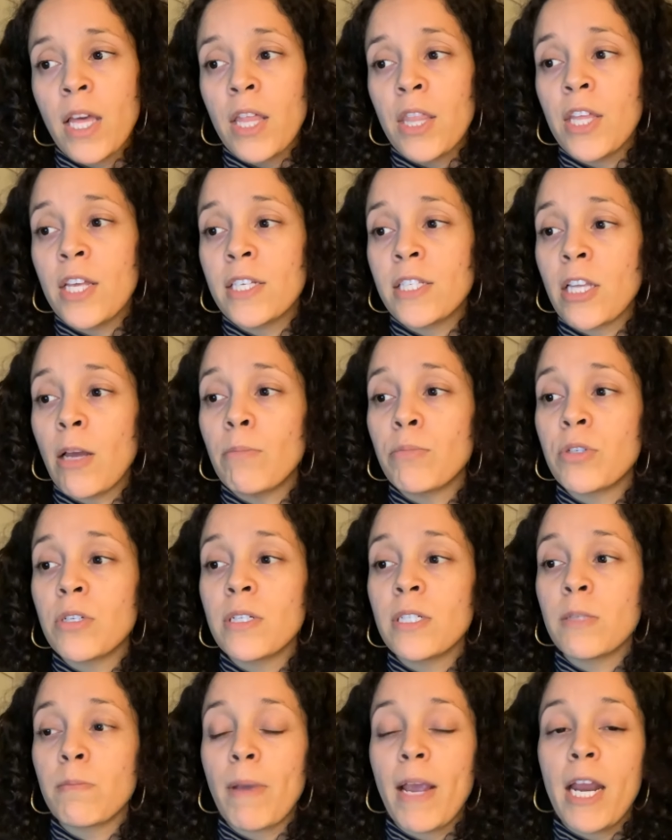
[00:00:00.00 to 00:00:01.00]
The
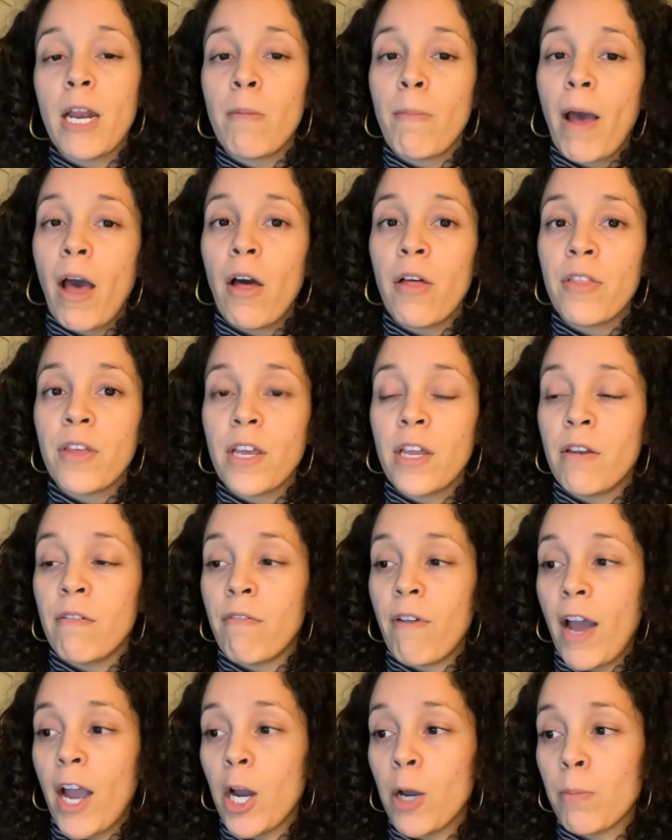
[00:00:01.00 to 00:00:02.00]
assumptions made about the
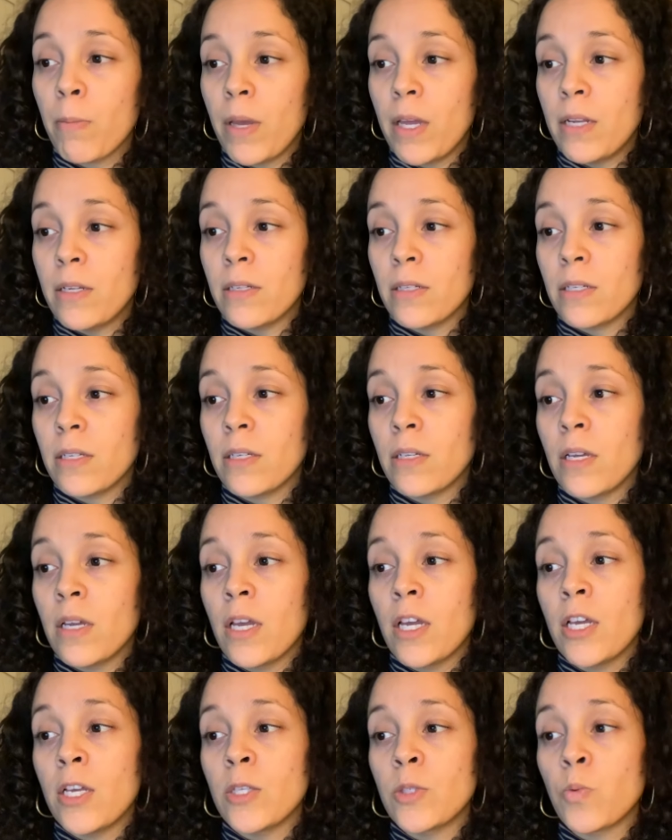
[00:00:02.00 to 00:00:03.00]
environment
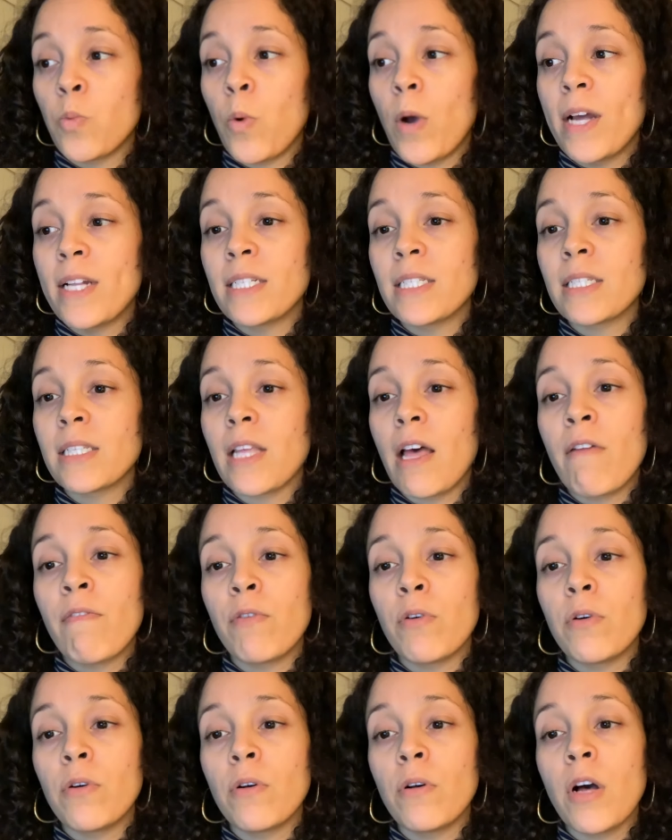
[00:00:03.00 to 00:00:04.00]
is one's
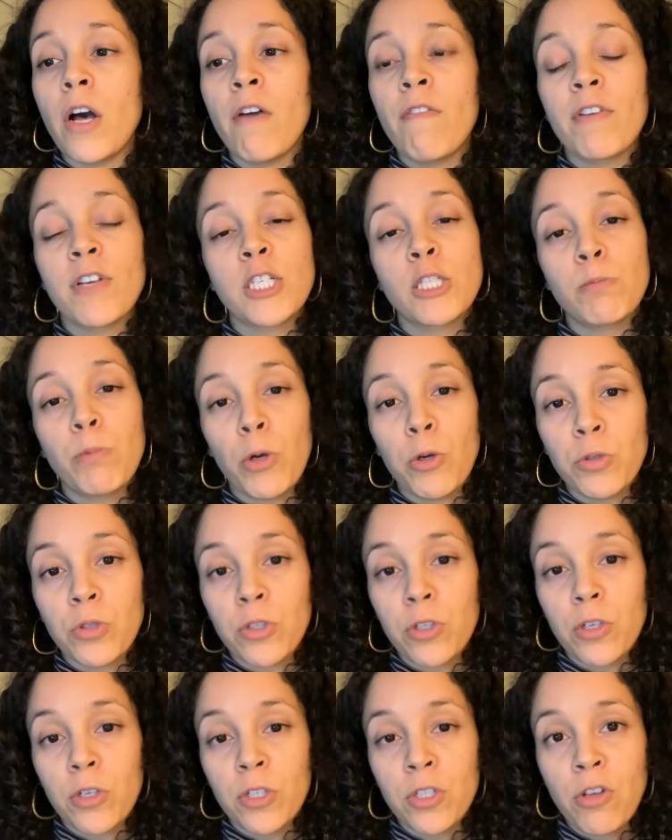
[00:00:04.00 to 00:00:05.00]
level of
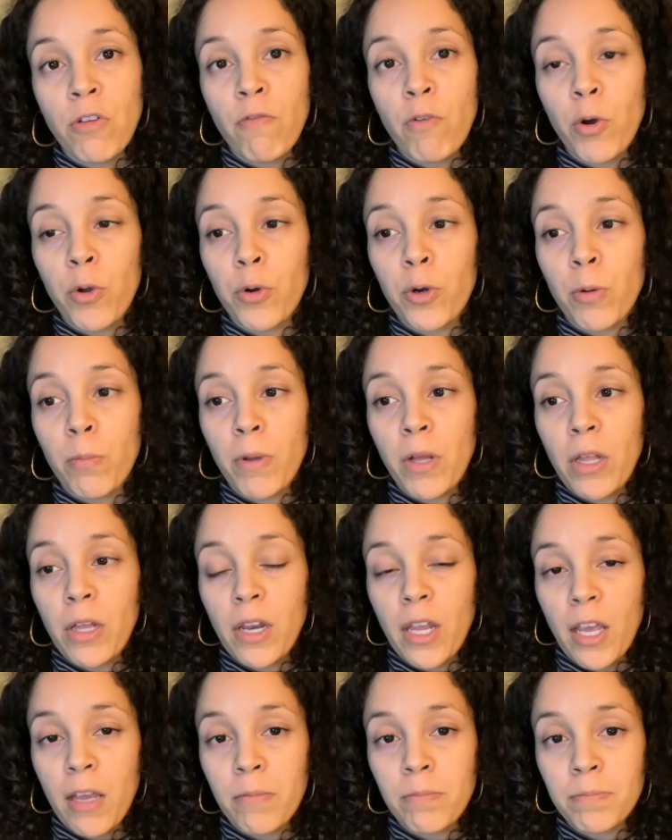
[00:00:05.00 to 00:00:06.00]
exposure to
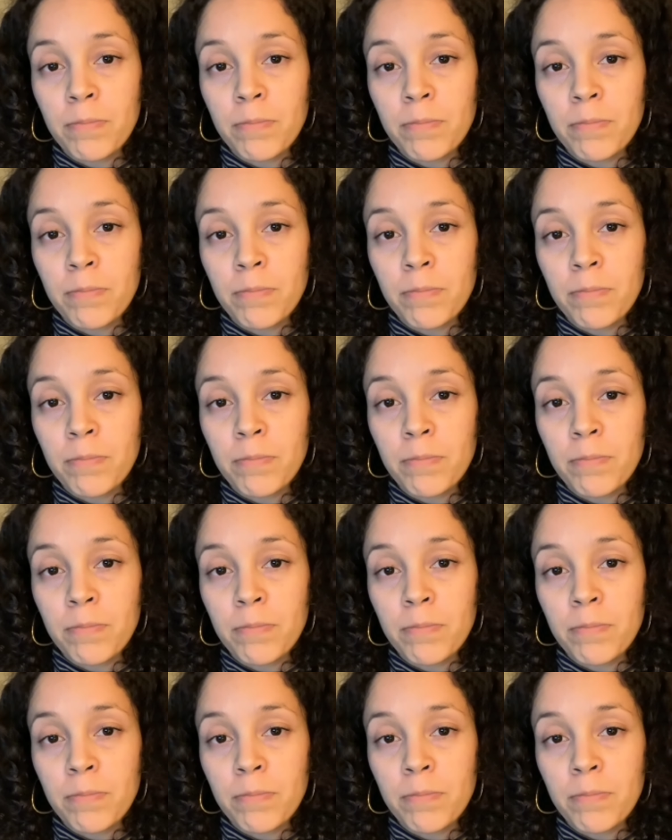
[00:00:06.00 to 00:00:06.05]
vulnerability.